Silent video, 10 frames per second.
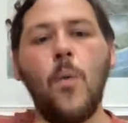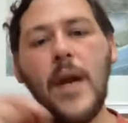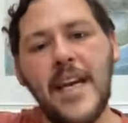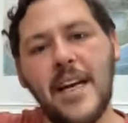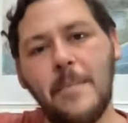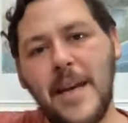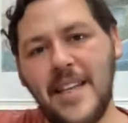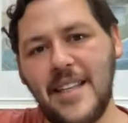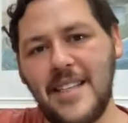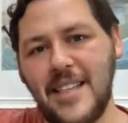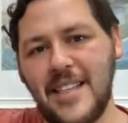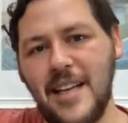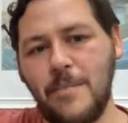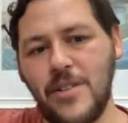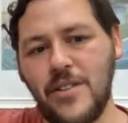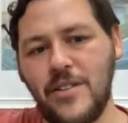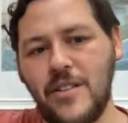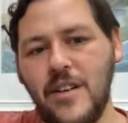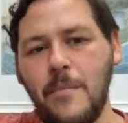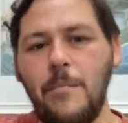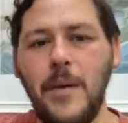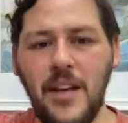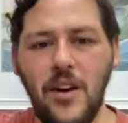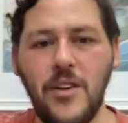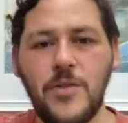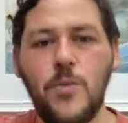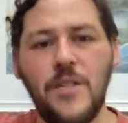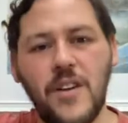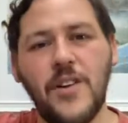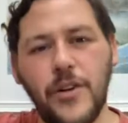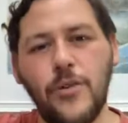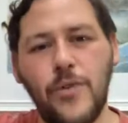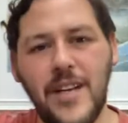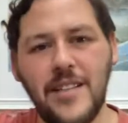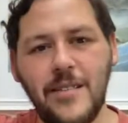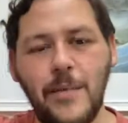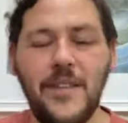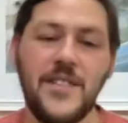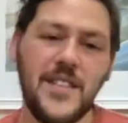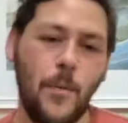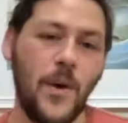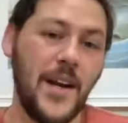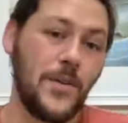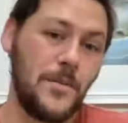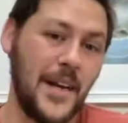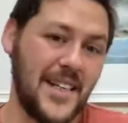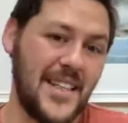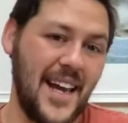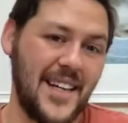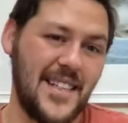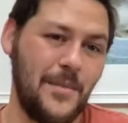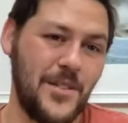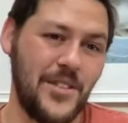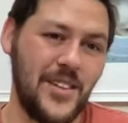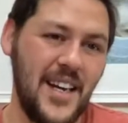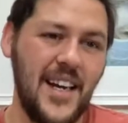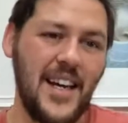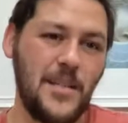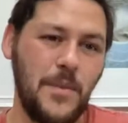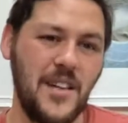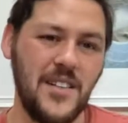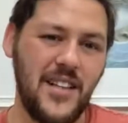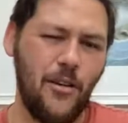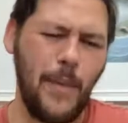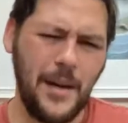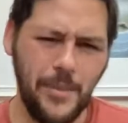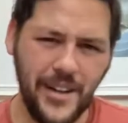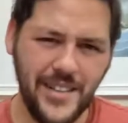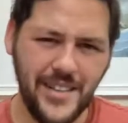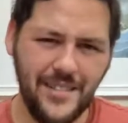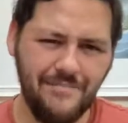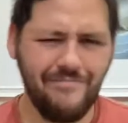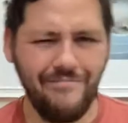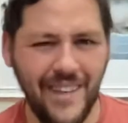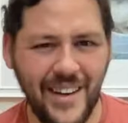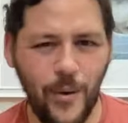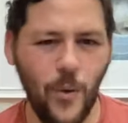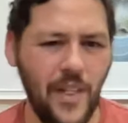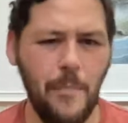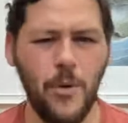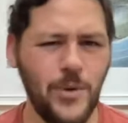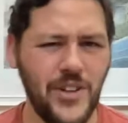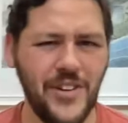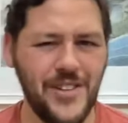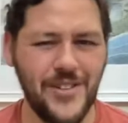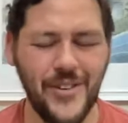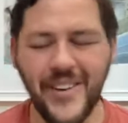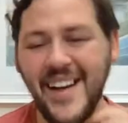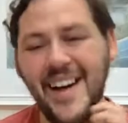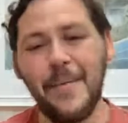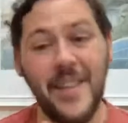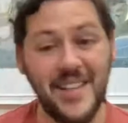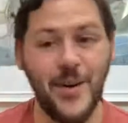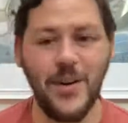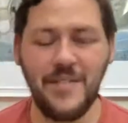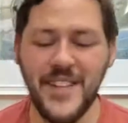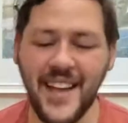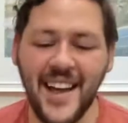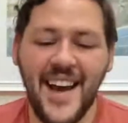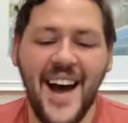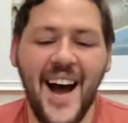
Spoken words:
we can make this exception because we've got a good reason. But if someone else makes that exception, it's because they're a bad person or their morals aren't as strong. That's a whole other thing.